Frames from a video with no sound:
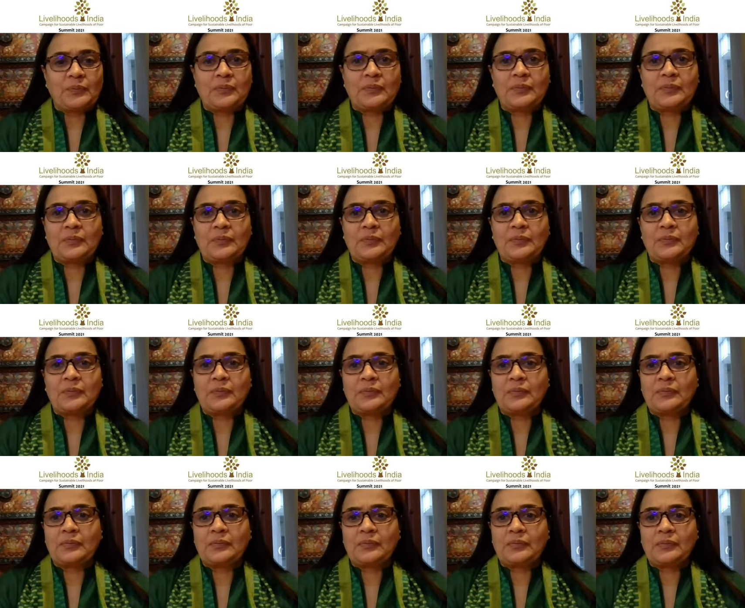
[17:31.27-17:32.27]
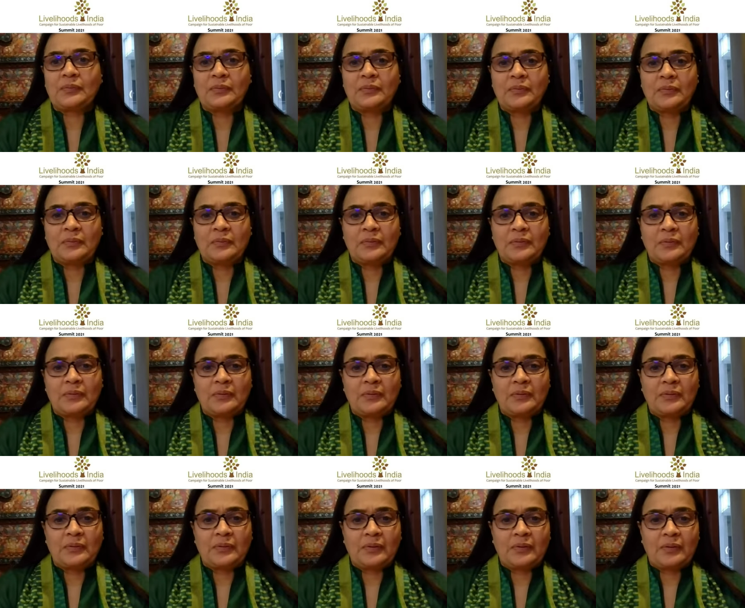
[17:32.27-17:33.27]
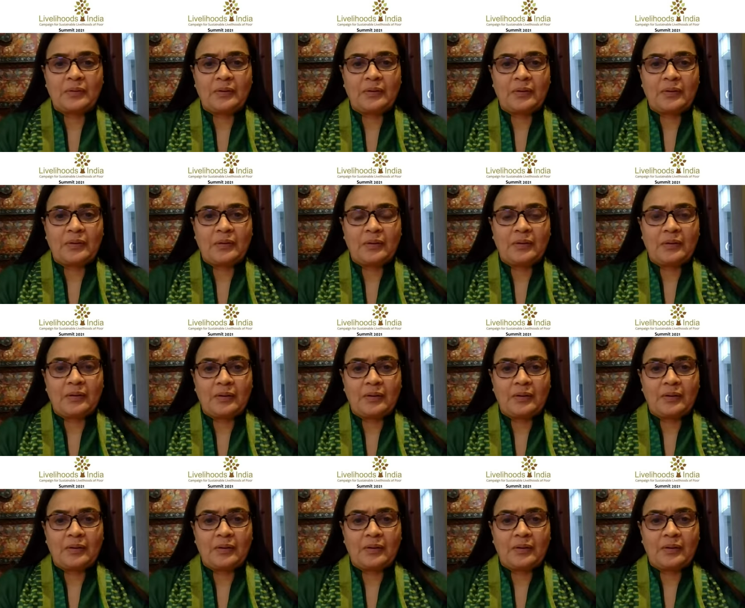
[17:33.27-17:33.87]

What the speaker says: [no speech]